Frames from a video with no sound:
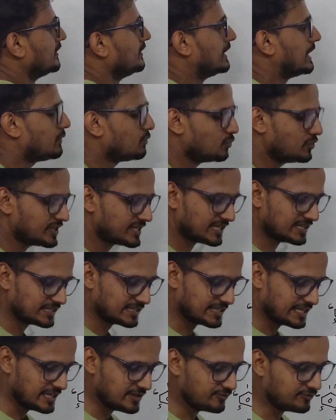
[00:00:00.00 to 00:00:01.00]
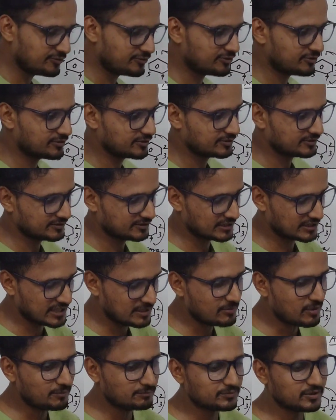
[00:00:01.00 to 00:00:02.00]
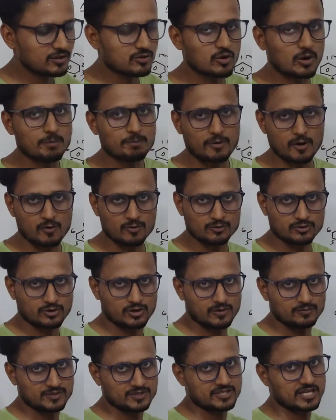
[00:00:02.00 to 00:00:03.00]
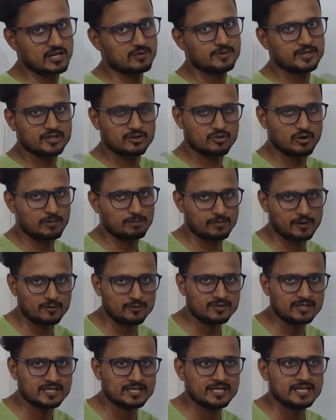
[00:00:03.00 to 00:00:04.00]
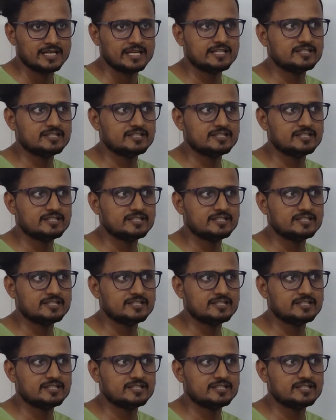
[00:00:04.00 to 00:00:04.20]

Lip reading: Now we can give the name of the compound of this aromatic compound